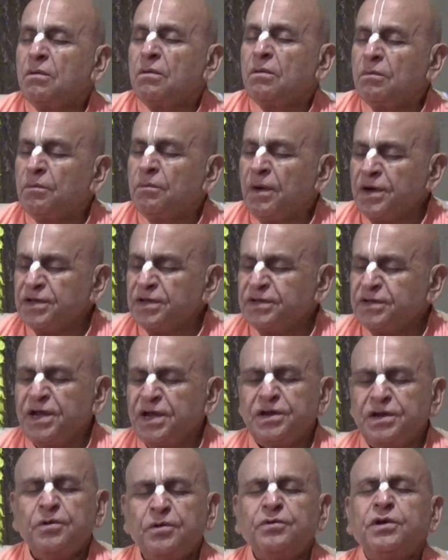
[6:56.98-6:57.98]
what is their
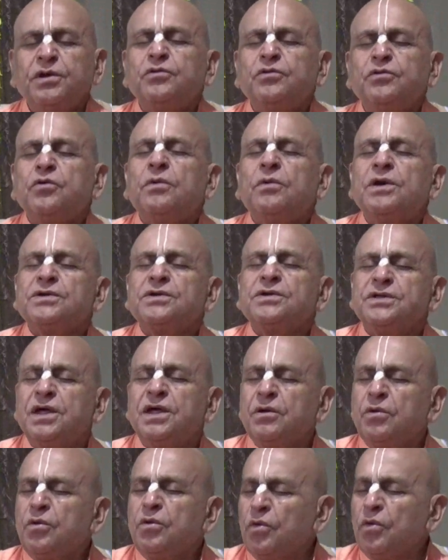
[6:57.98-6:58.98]
duty towards their
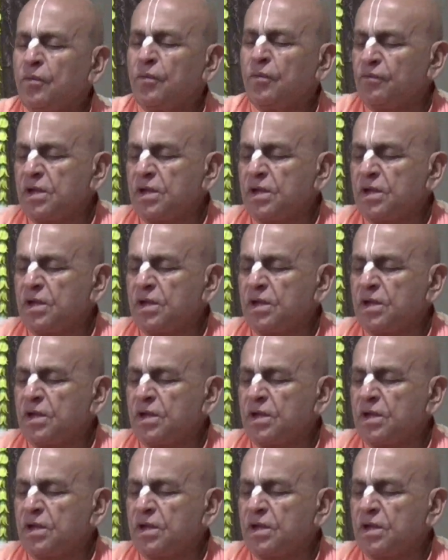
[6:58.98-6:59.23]
guru.